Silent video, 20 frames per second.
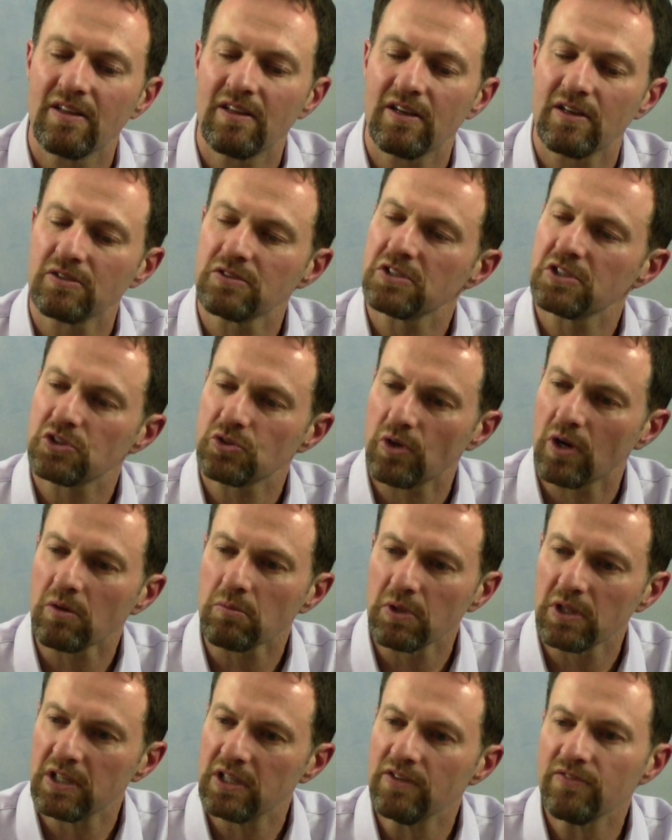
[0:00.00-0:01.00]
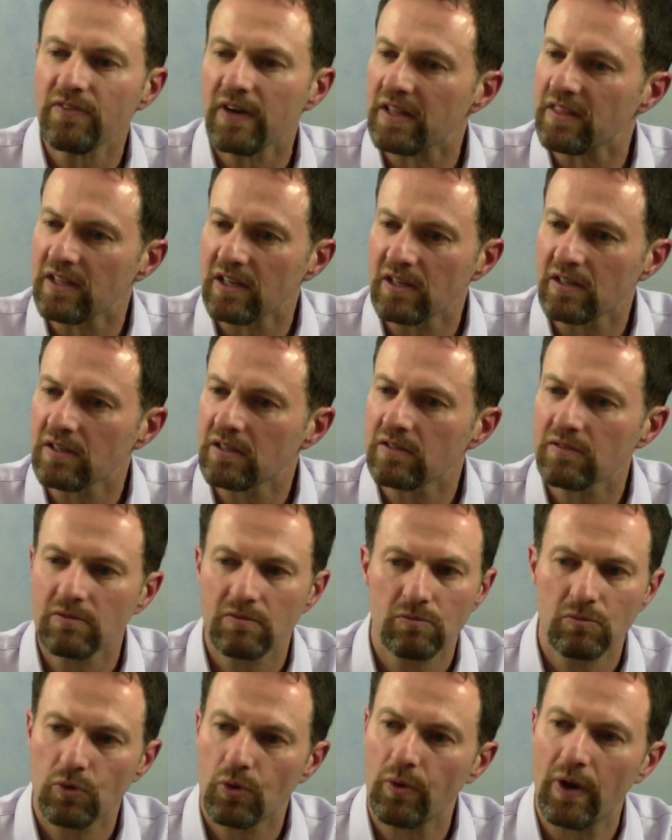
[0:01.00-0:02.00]
there's a strong belief, I think
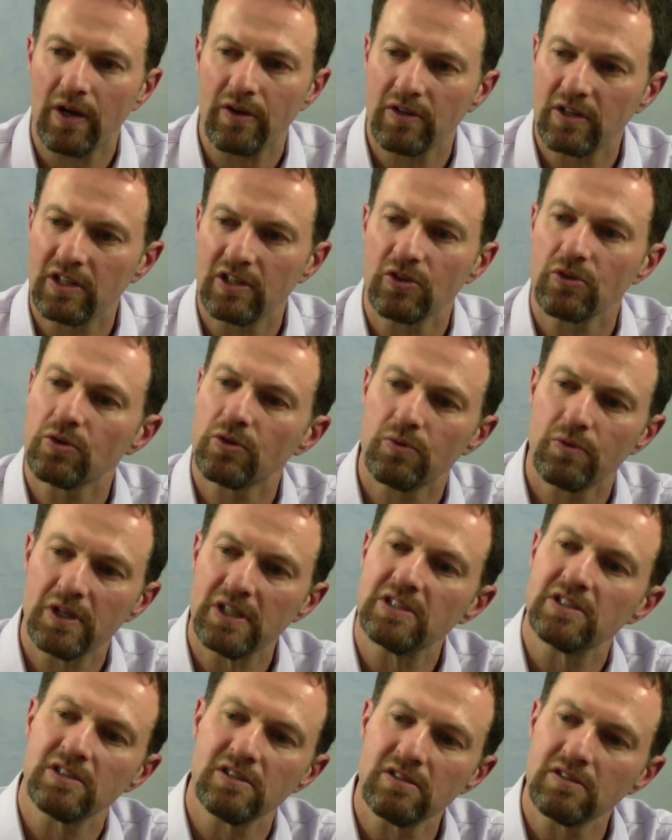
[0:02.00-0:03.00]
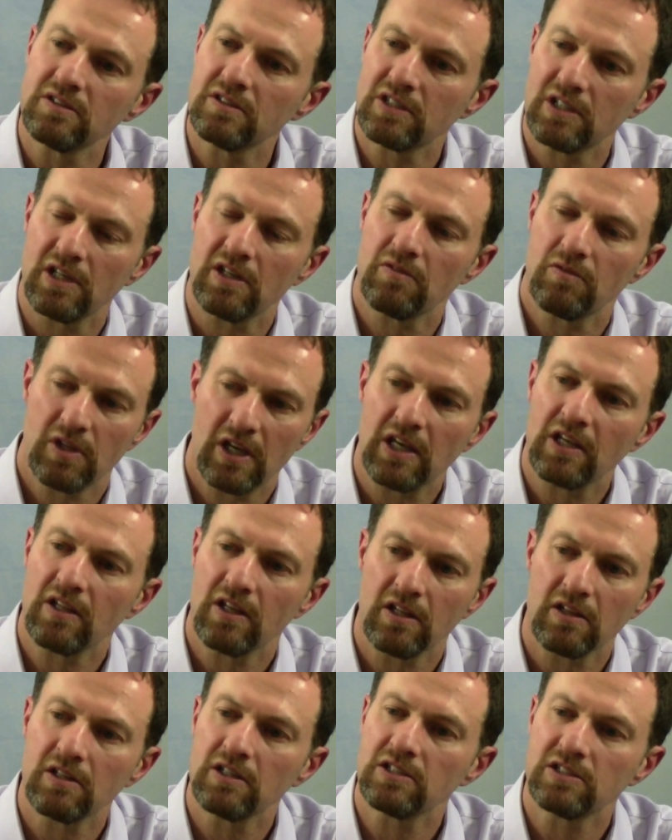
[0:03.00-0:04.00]
grounded in good reason, to think
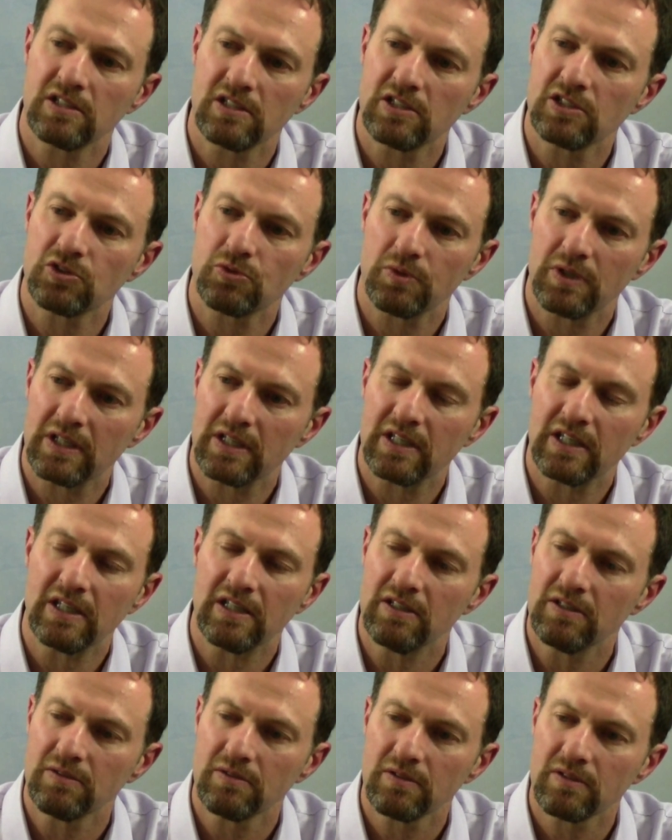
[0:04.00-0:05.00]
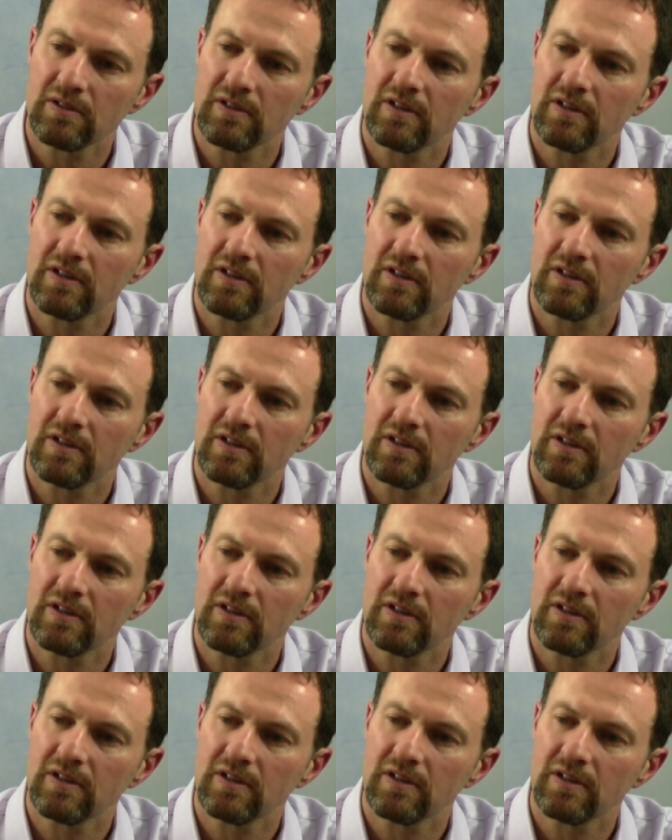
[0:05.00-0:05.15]
that this is really